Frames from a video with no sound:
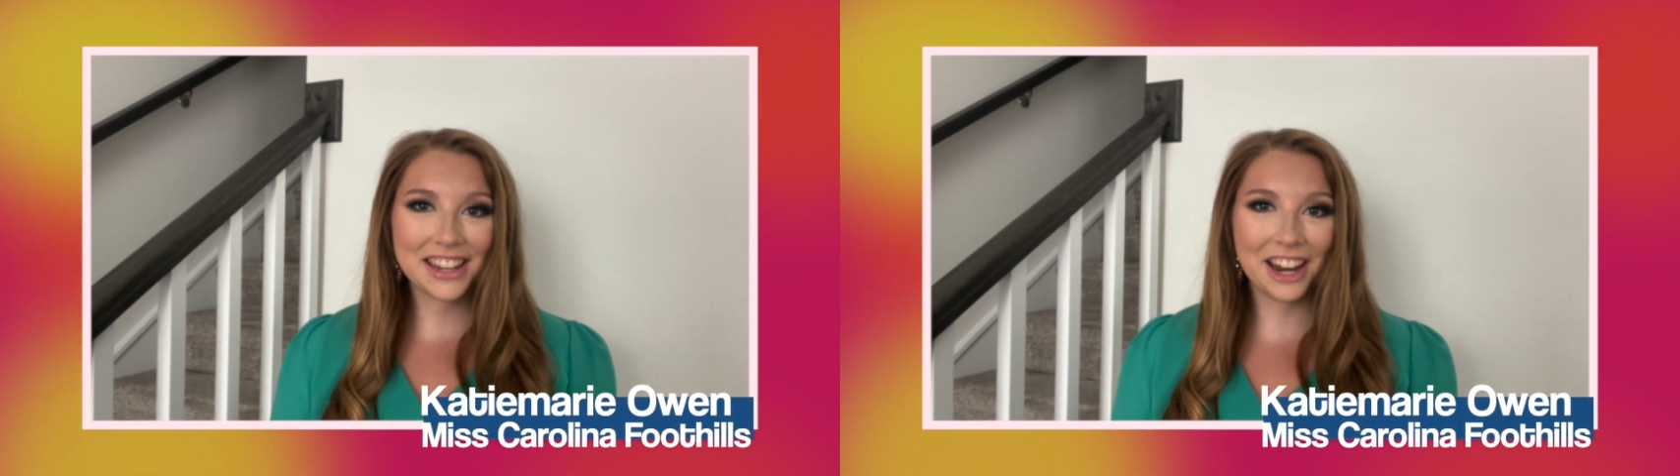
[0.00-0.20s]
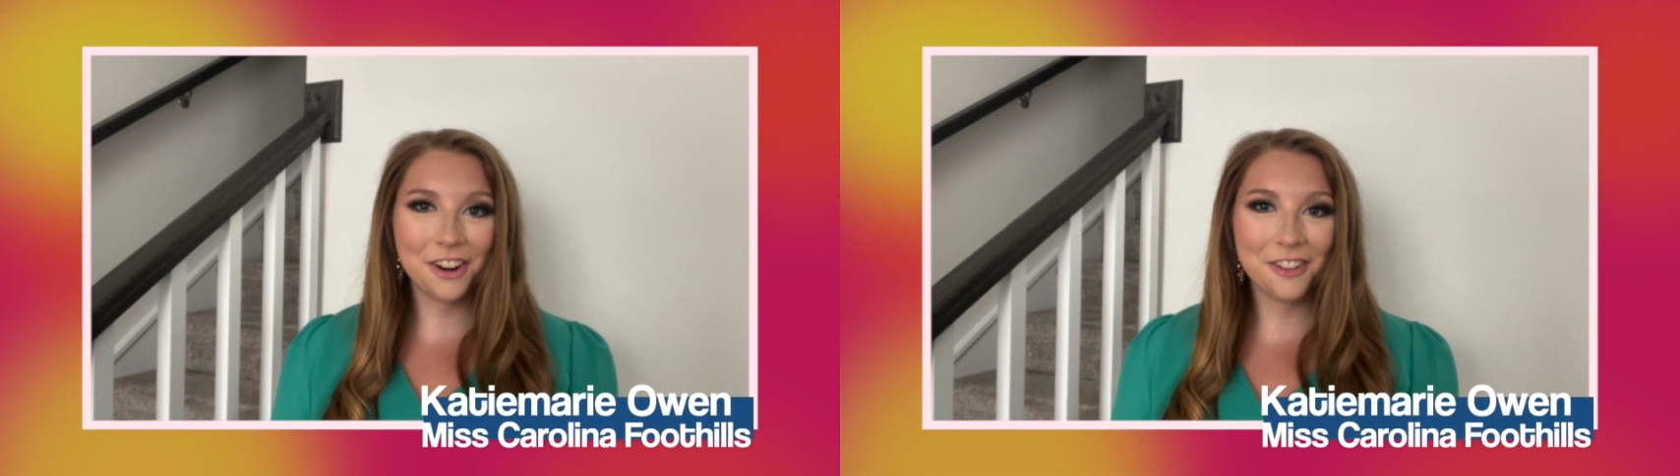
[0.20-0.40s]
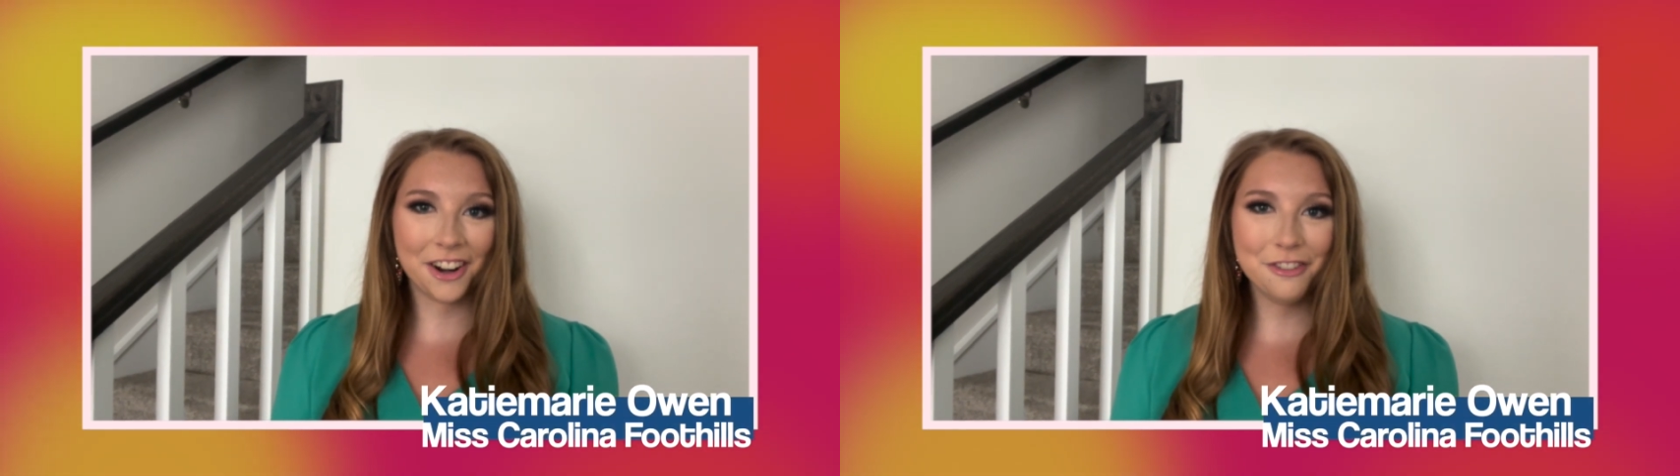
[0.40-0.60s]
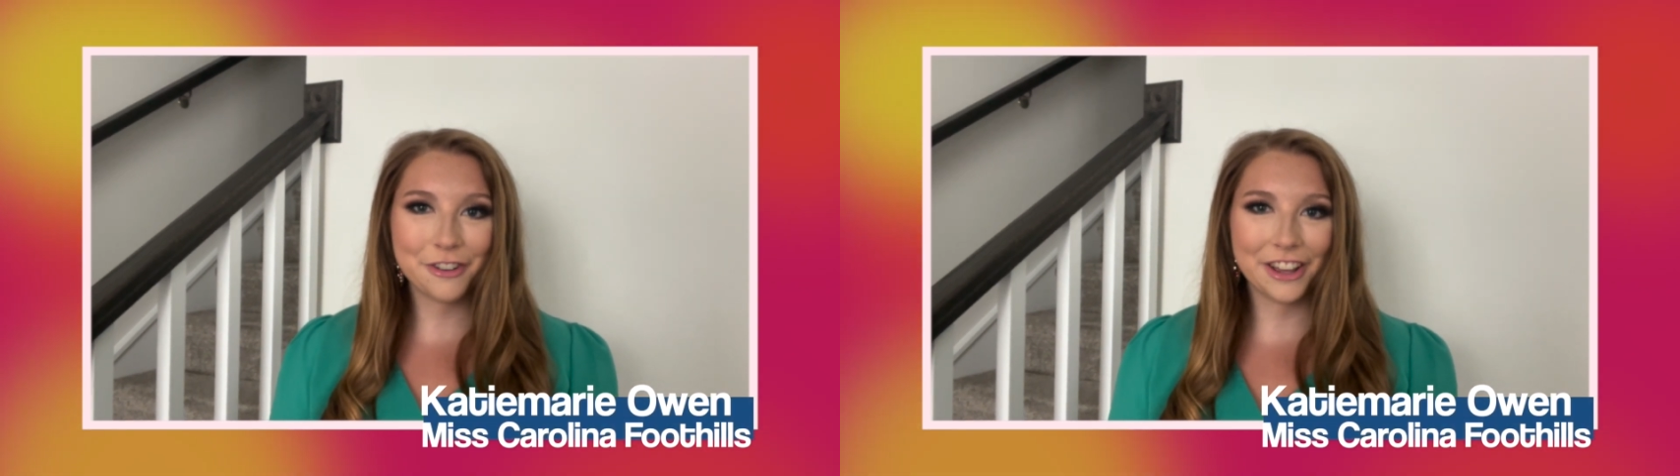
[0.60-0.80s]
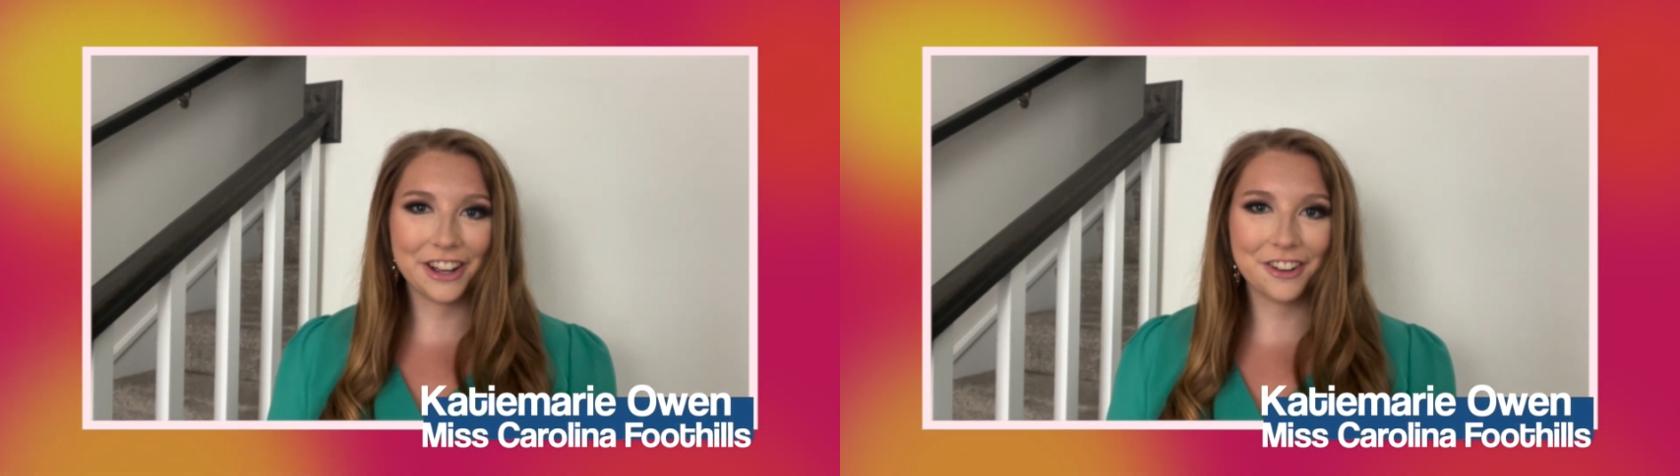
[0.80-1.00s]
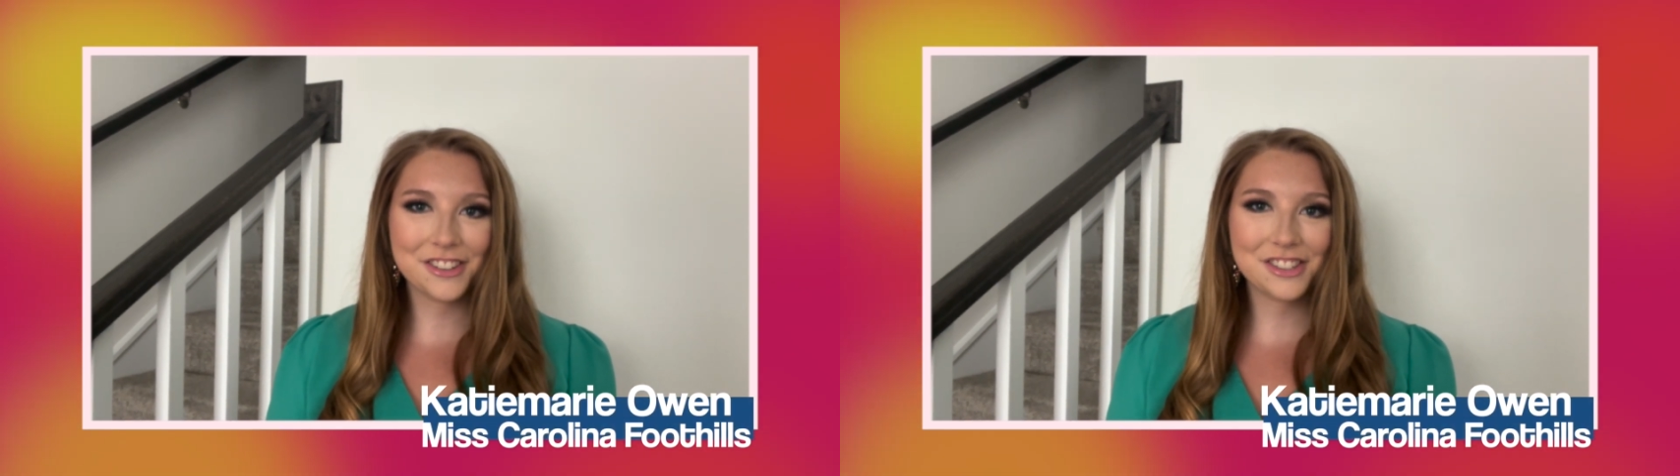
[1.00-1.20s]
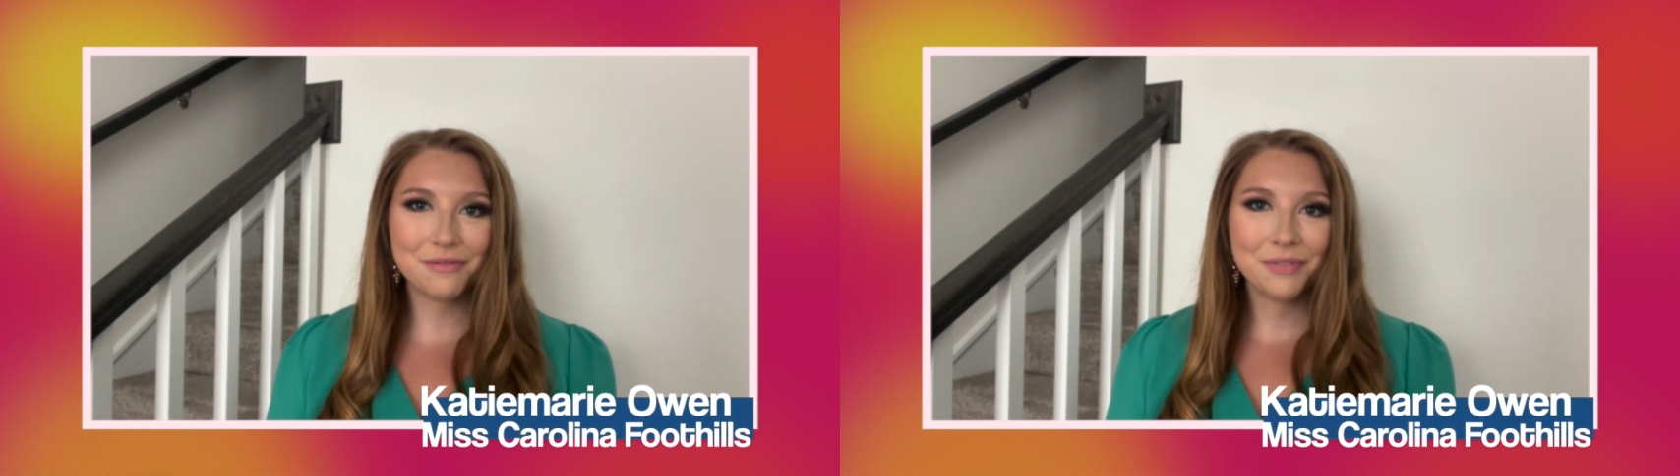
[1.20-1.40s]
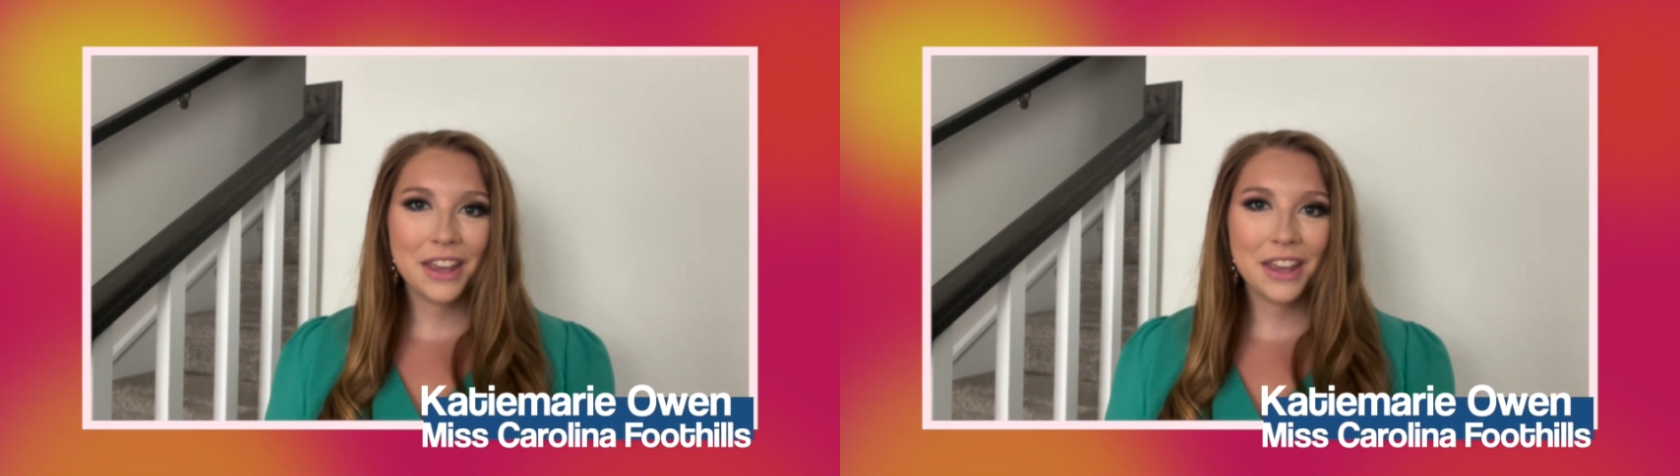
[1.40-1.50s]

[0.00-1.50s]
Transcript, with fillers: Carolina Foothills.